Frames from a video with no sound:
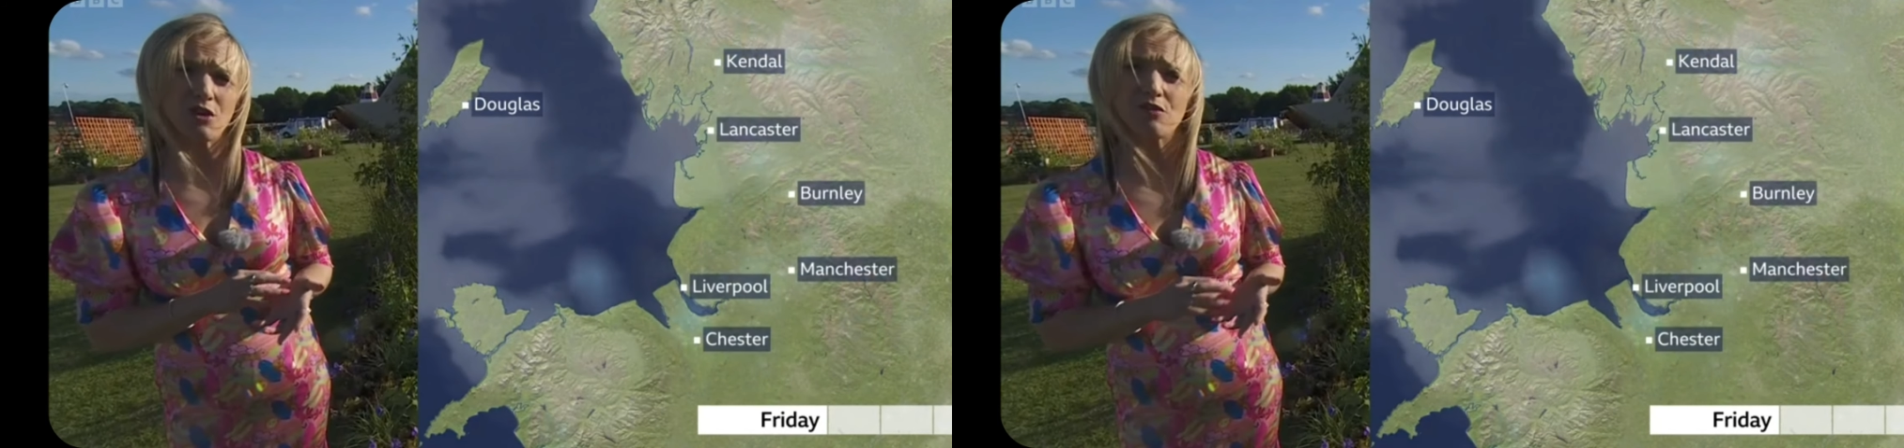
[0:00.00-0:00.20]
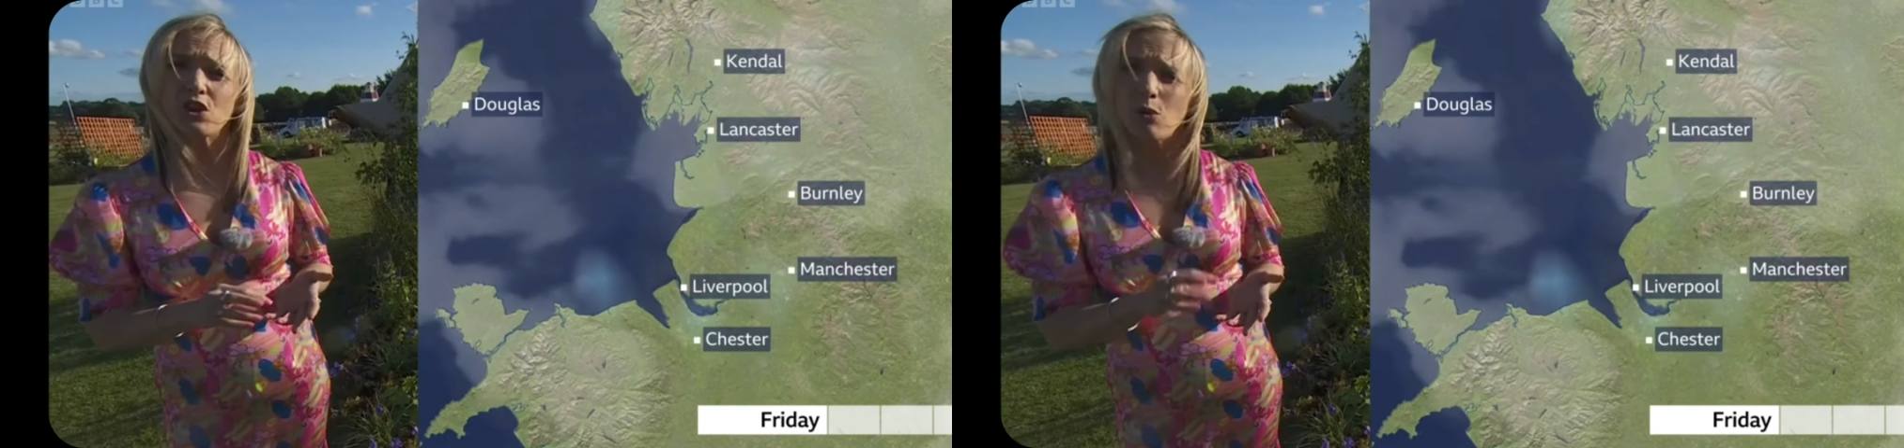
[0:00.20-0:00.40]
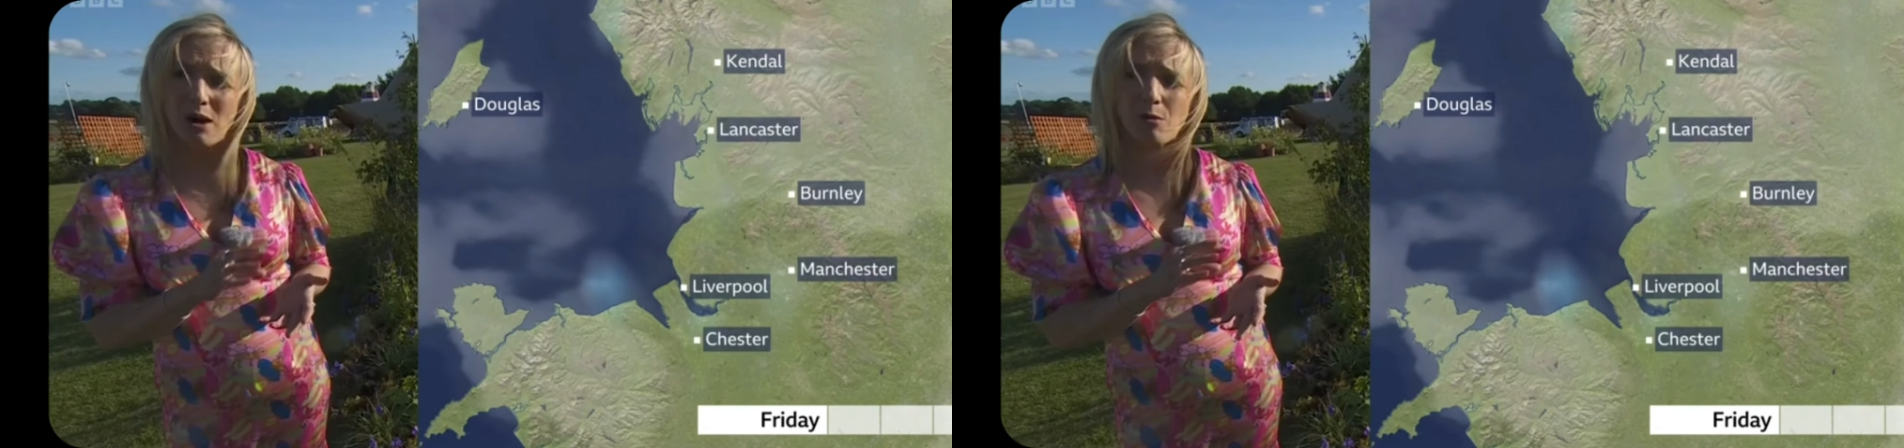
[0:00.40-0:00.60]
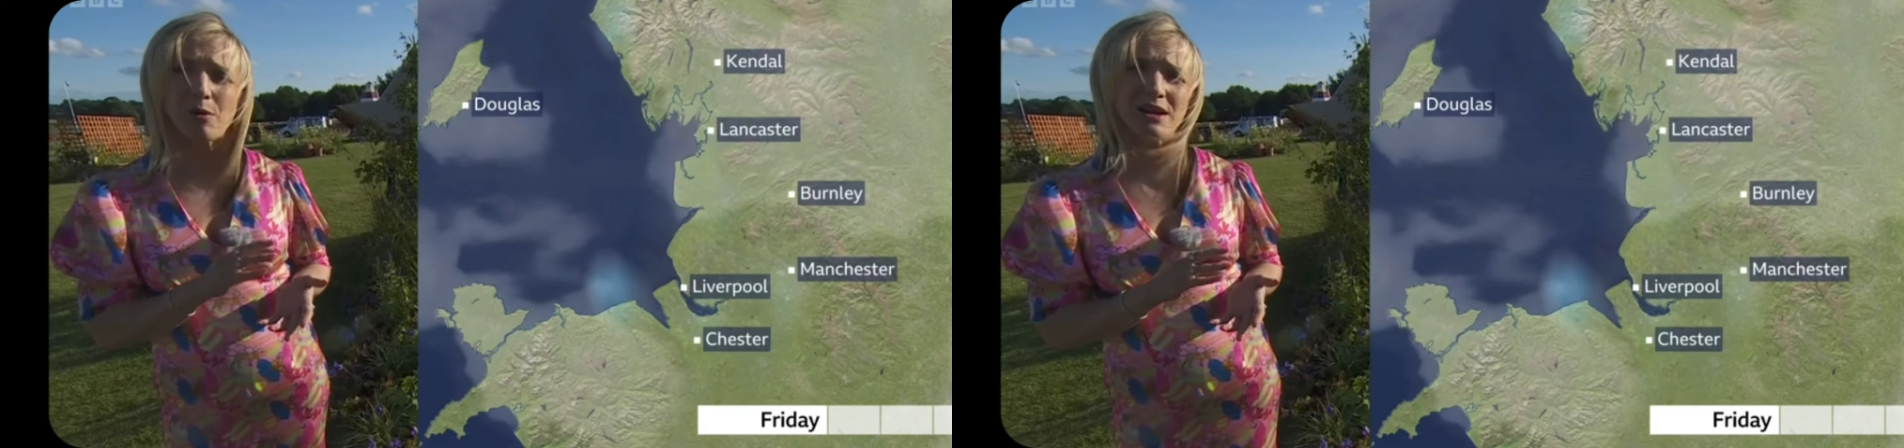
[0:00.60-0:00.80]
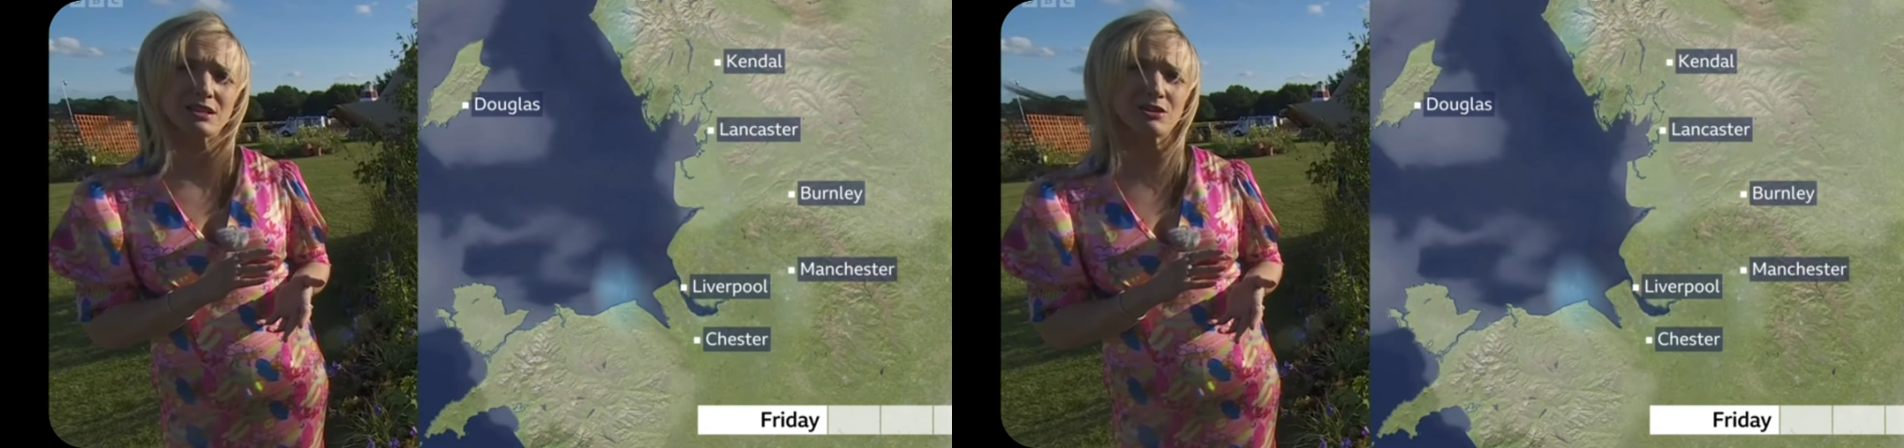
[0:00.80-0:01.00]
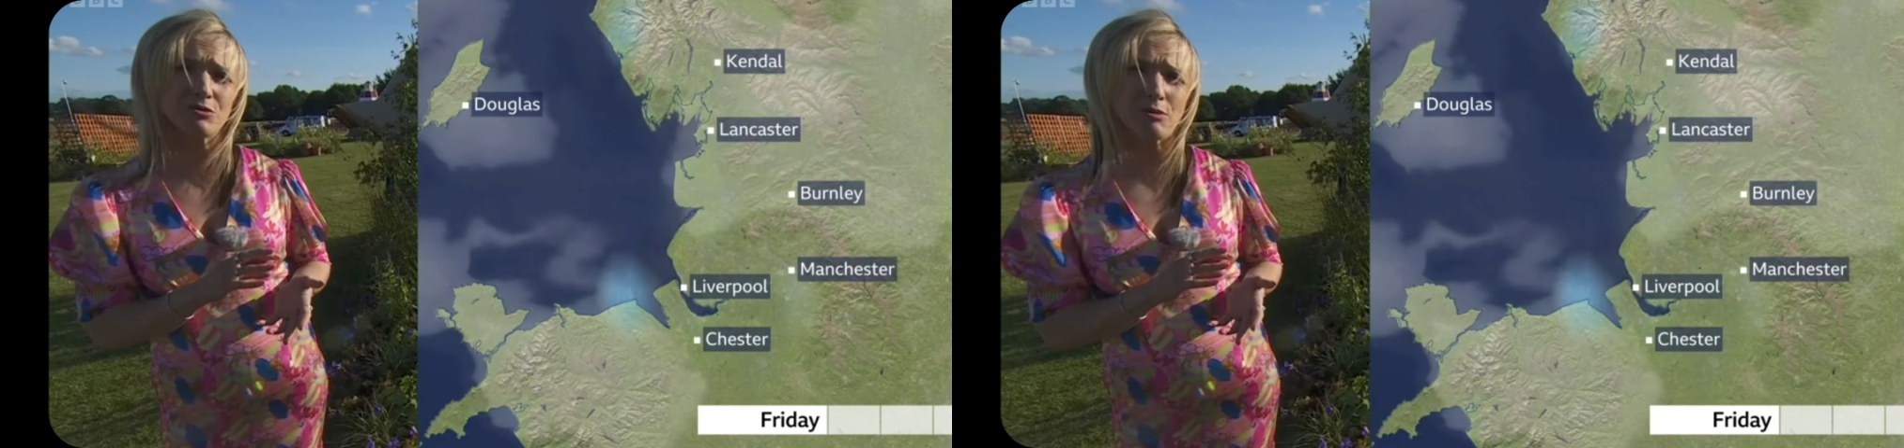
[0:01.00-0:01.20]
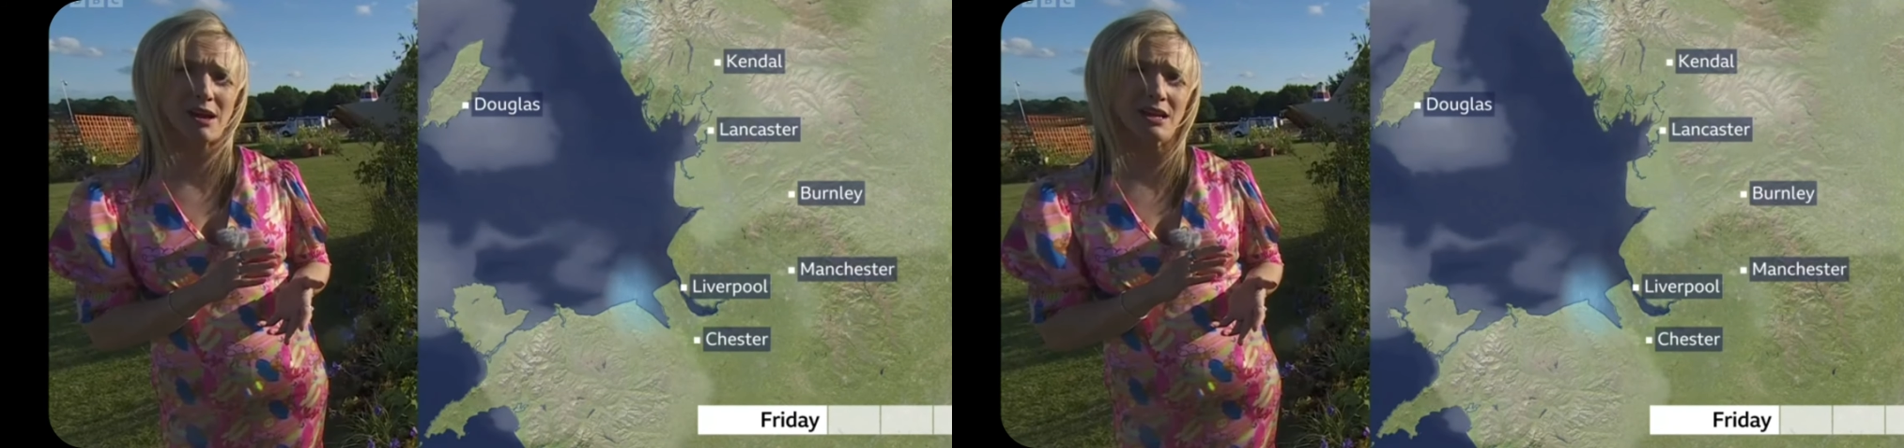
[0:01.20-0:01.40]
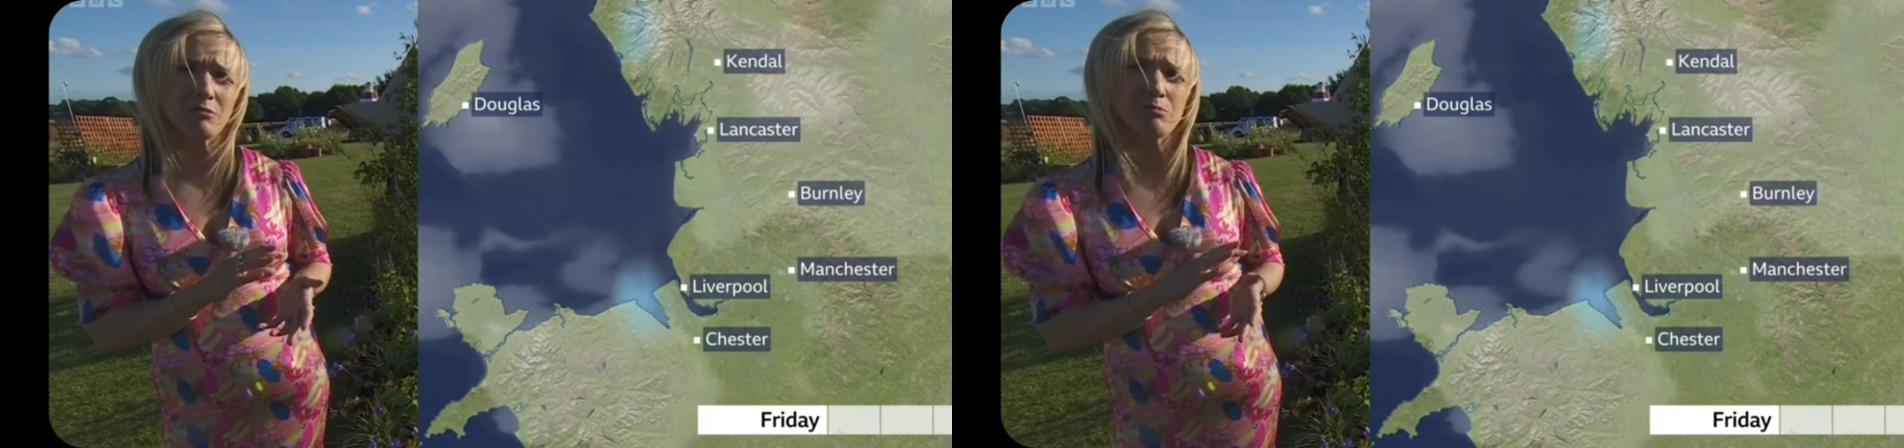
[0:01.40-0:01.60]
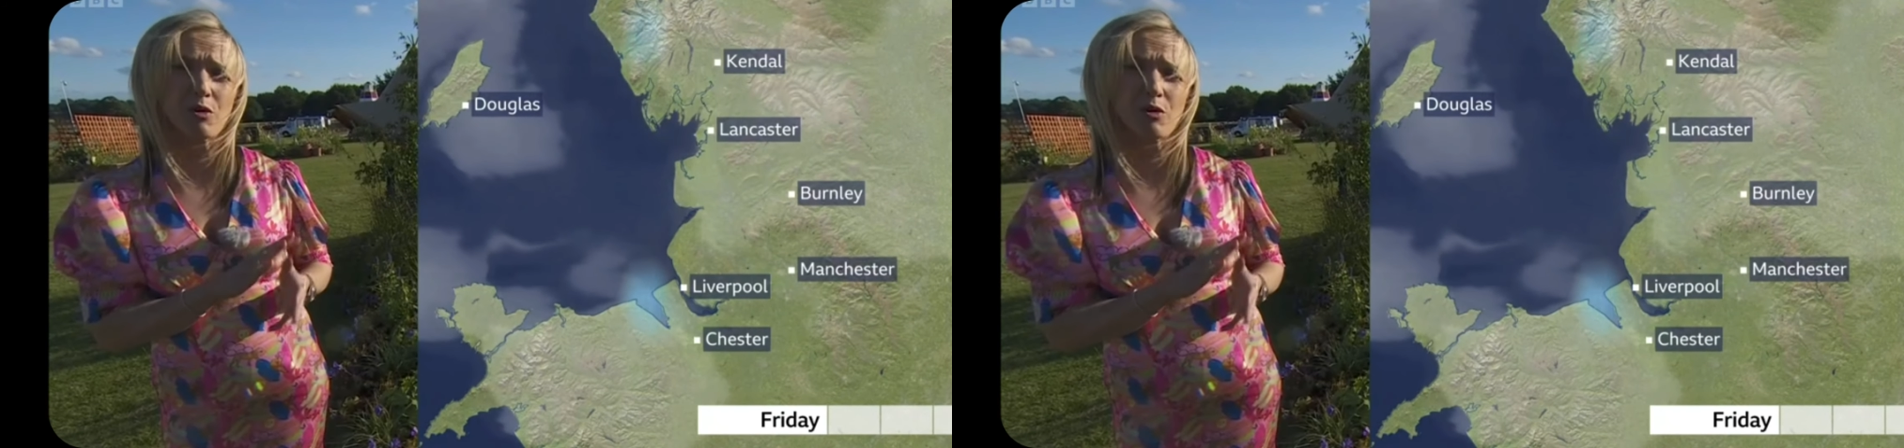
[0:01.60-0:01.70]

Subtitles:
a few outbreaks of rain,